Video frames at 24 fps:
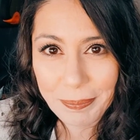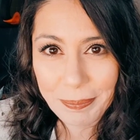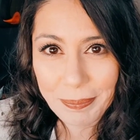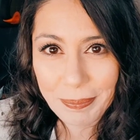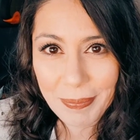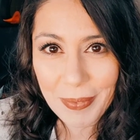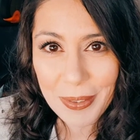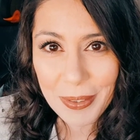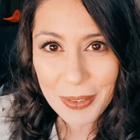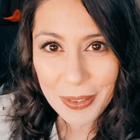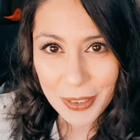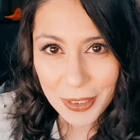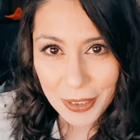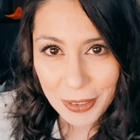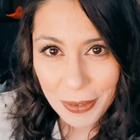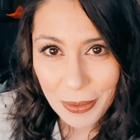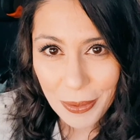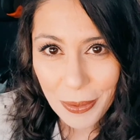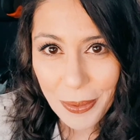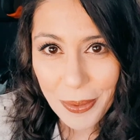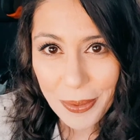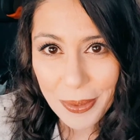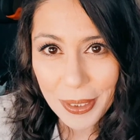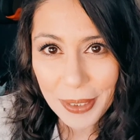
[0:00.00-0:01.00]
is to
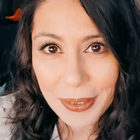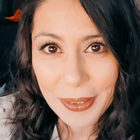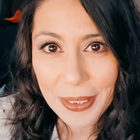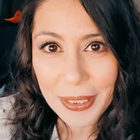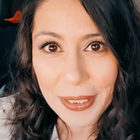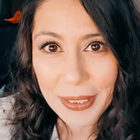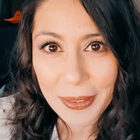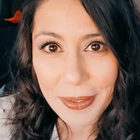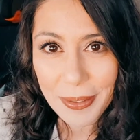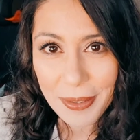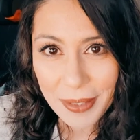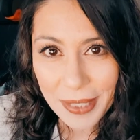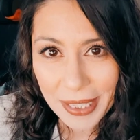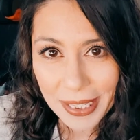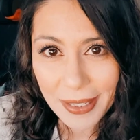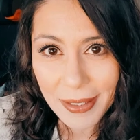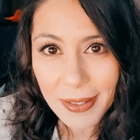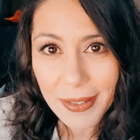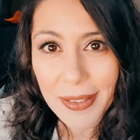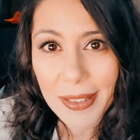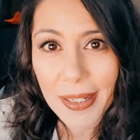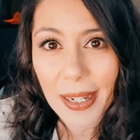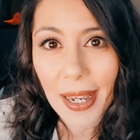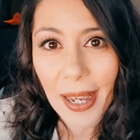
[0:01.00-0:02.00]
know that they are
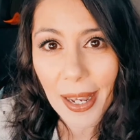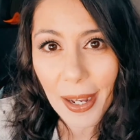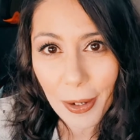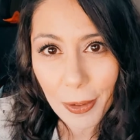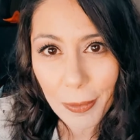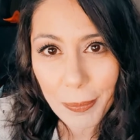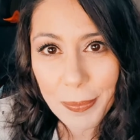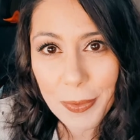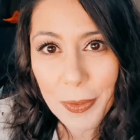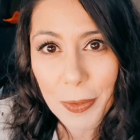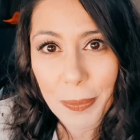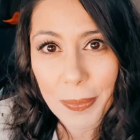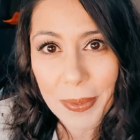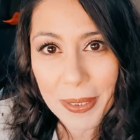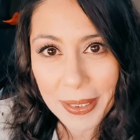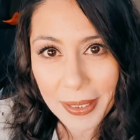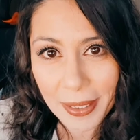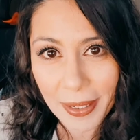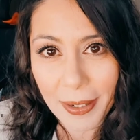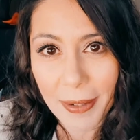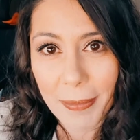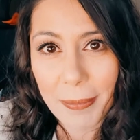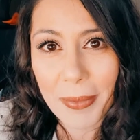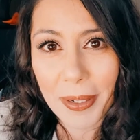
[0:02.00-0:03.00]
there to help you
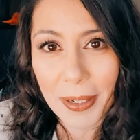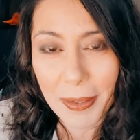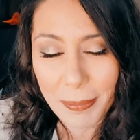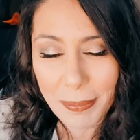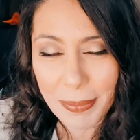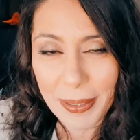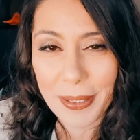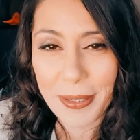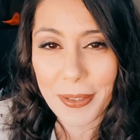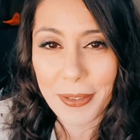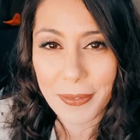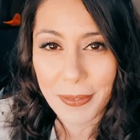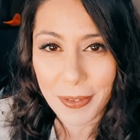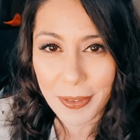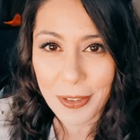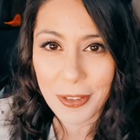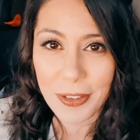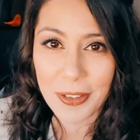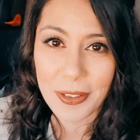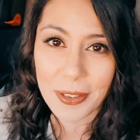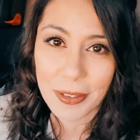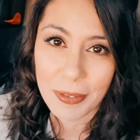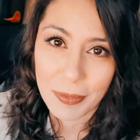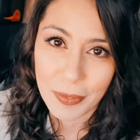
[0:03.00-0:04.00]
become a better
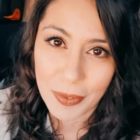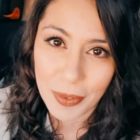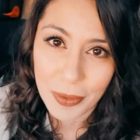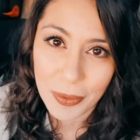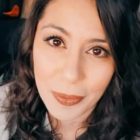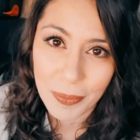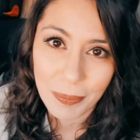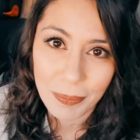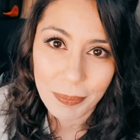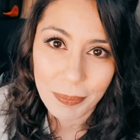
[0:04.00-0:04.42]
version of you.